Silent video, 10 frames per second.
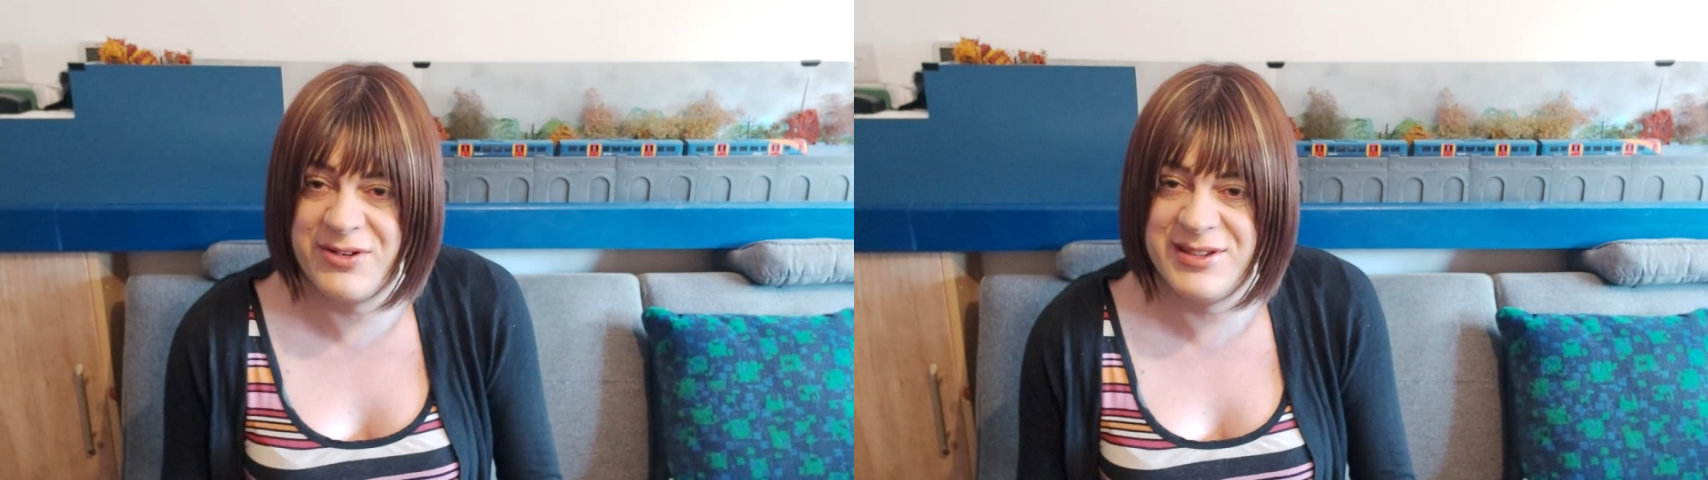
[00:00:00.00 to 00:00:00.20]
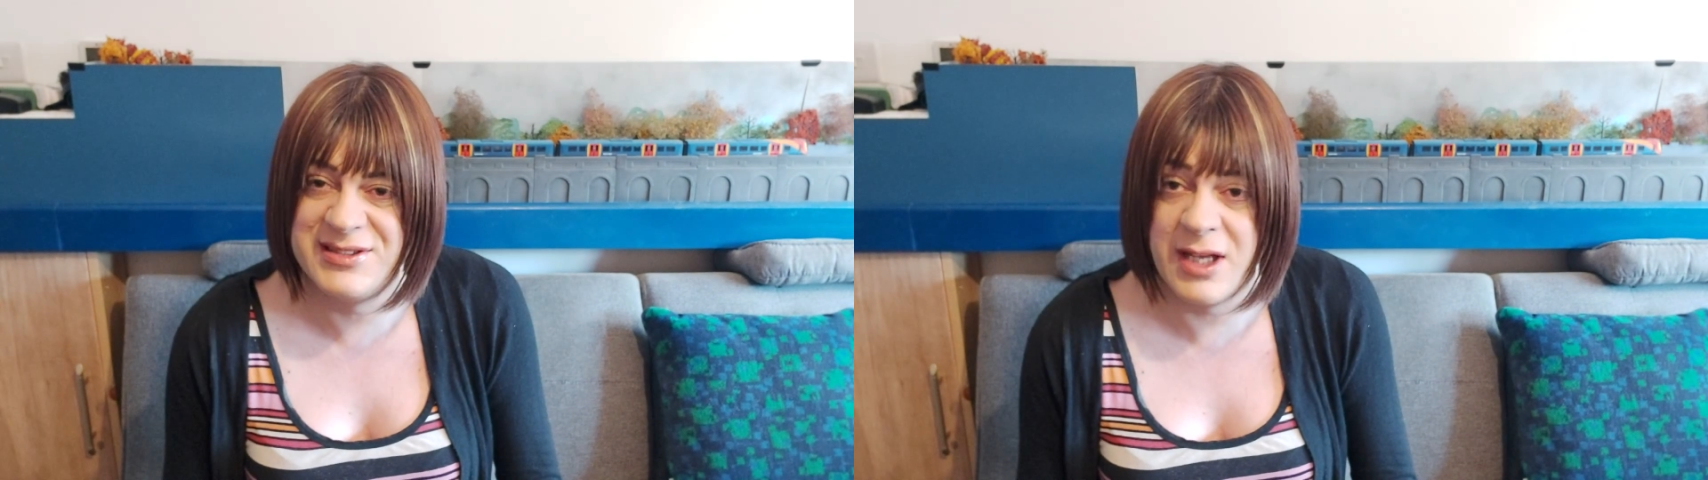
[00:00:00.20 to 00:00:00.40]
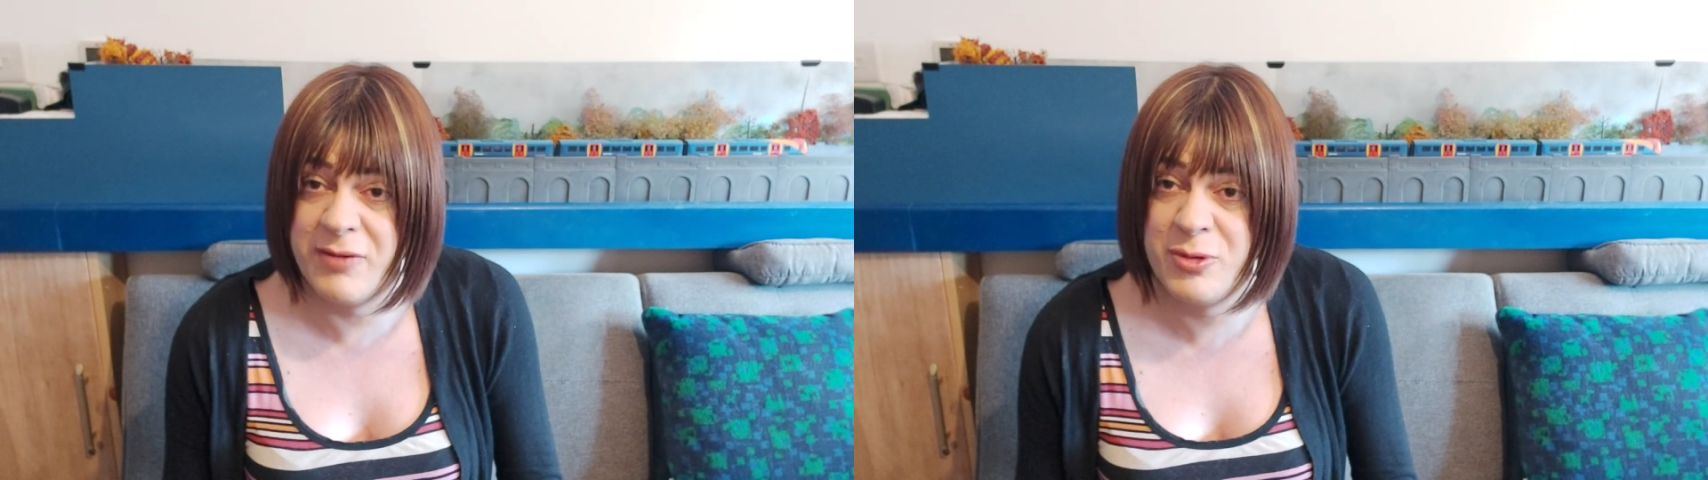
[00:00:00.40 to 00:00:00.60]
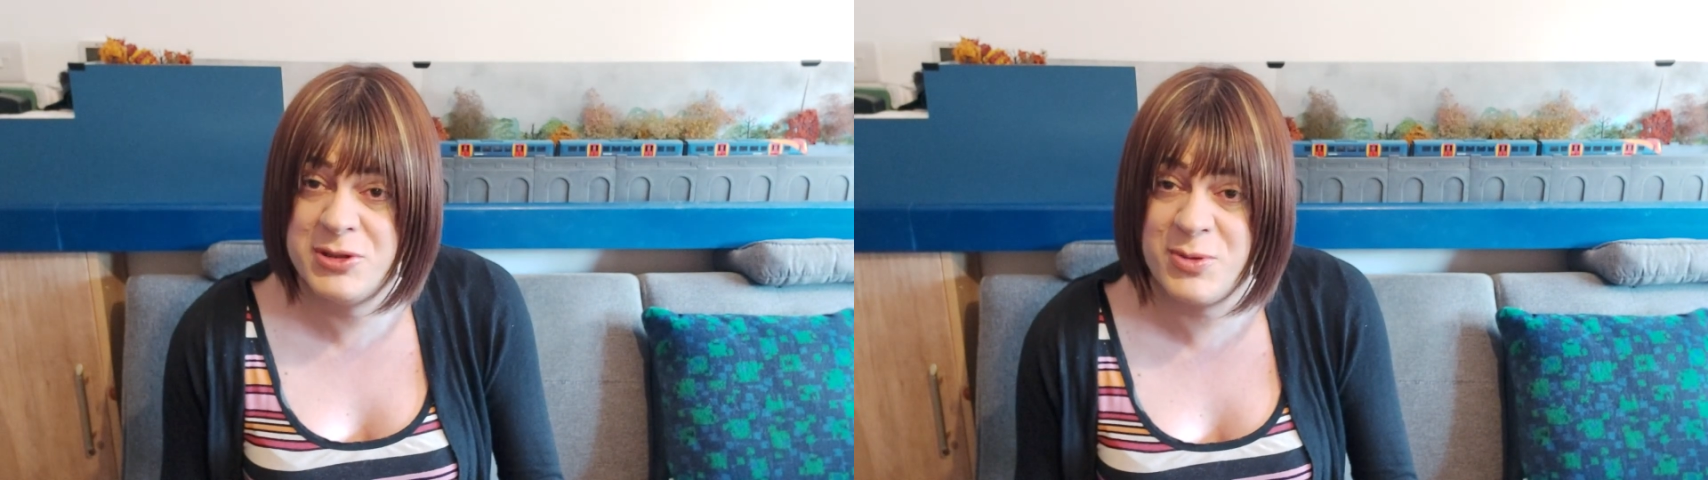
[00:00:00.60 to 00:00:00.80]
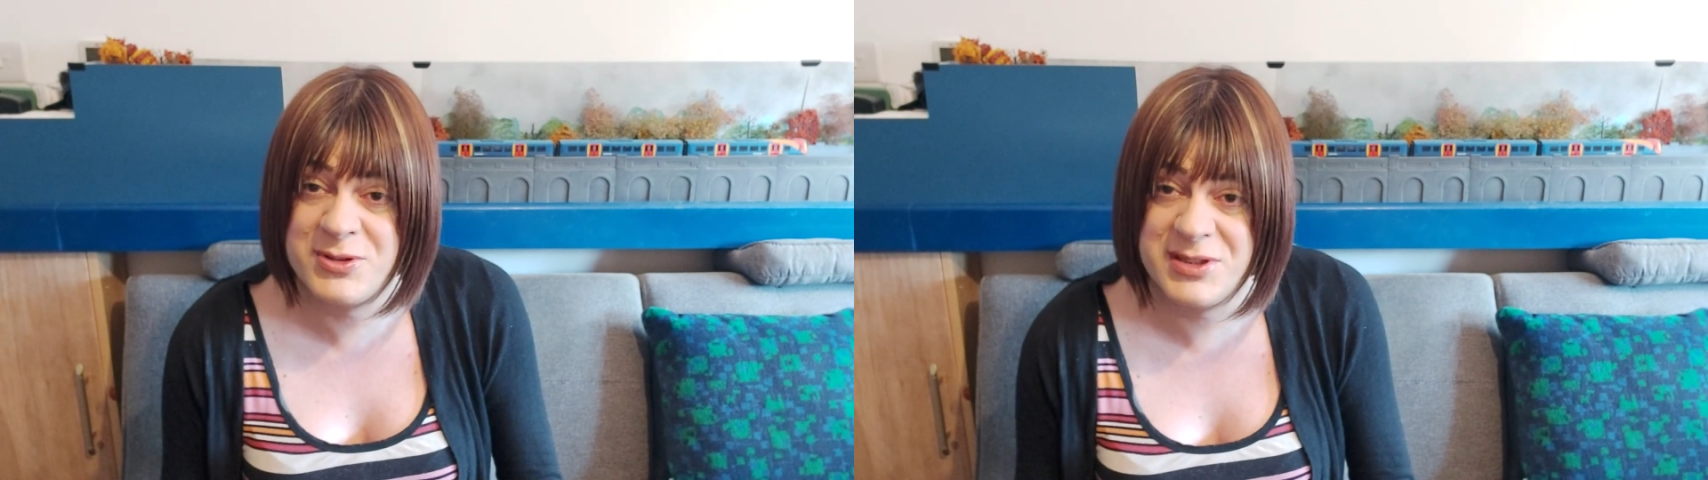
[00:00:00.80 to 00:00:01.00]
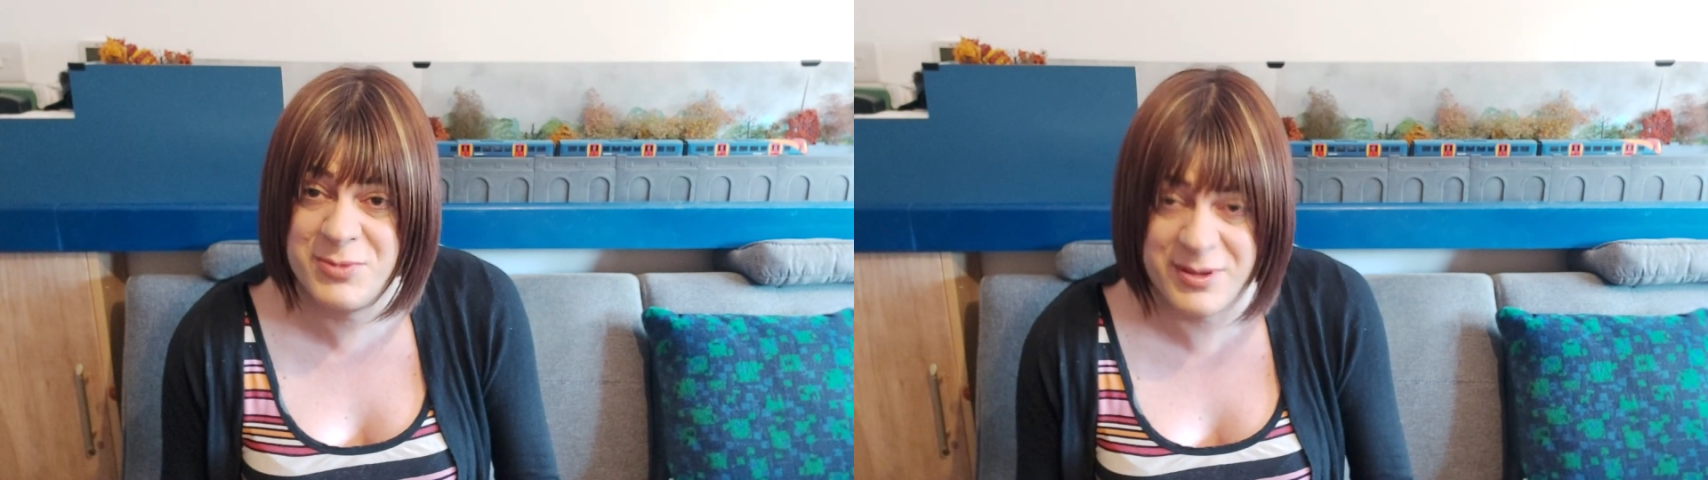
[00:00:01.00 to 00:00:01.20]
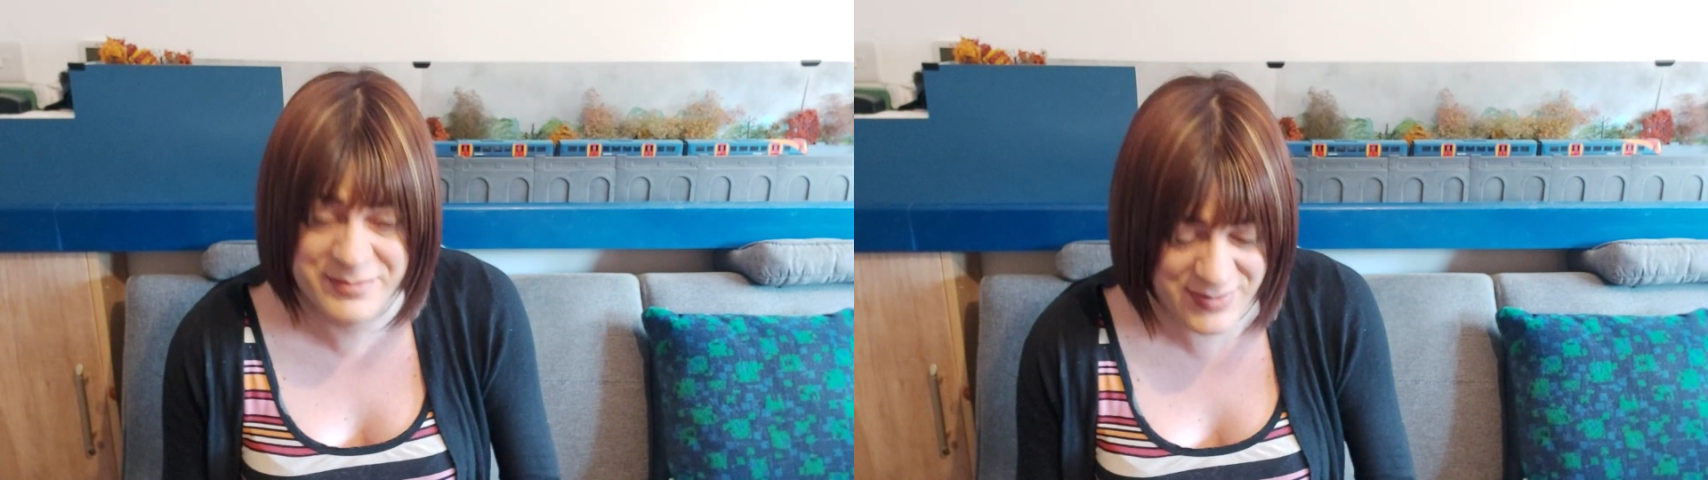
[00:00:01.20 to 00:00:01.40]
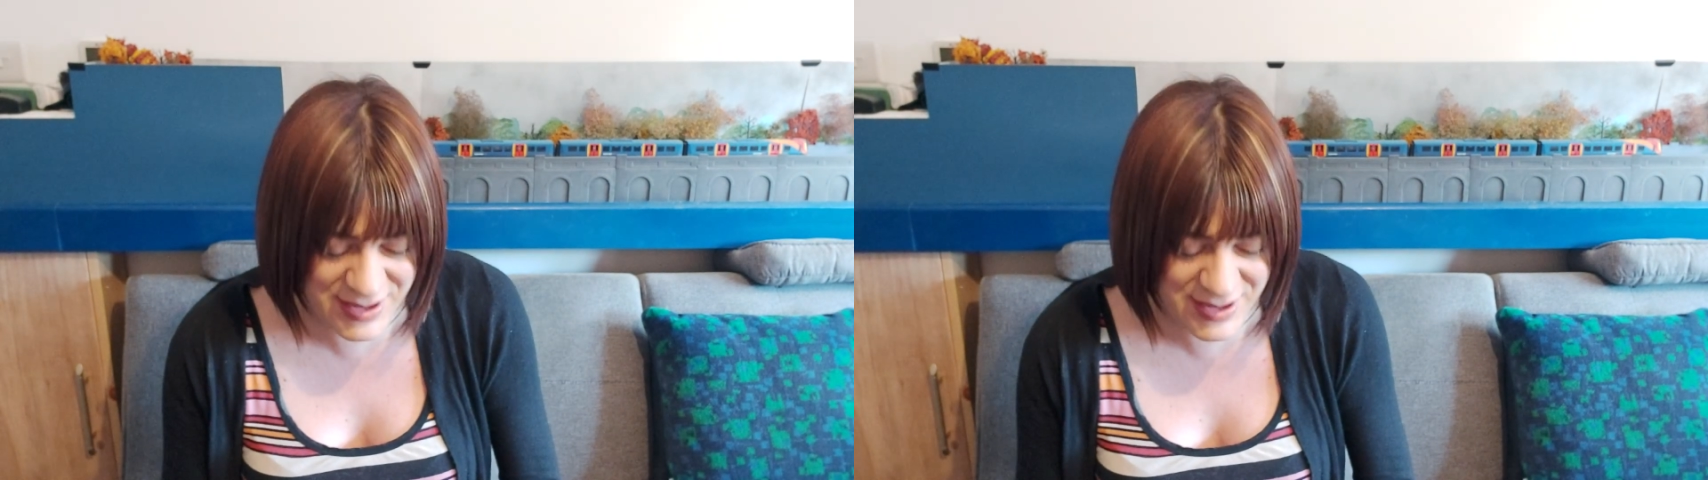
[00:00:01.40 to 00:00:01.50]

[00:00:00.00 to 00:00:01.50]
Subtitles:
on this. I've always wanted one.